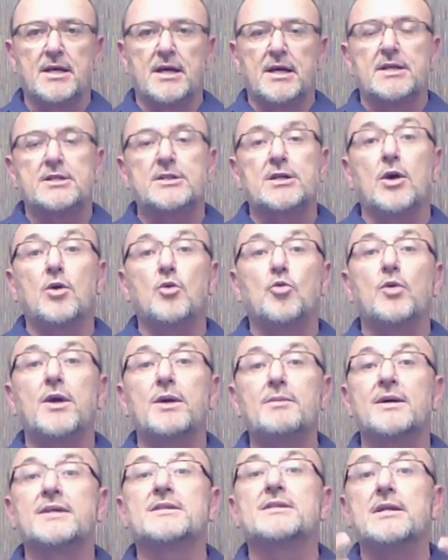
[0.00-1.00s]
So we
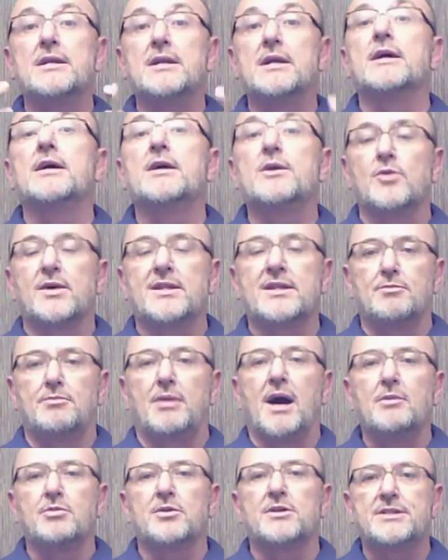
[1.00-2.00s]
must learn what the
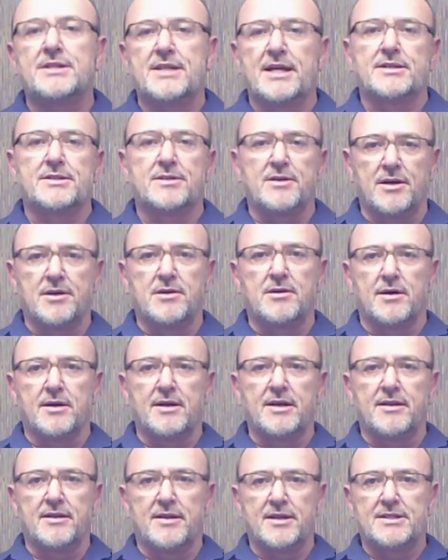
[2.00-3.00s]
Bible says
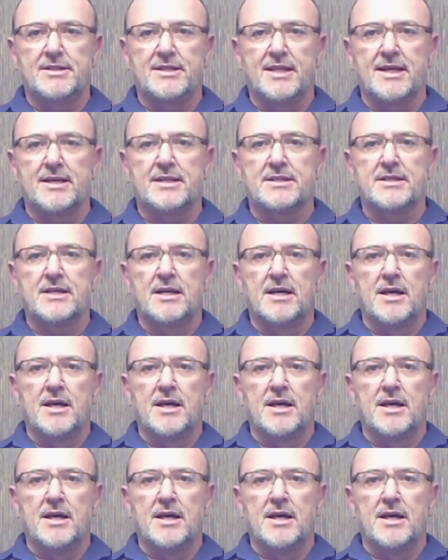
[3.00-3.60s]
regarding these things.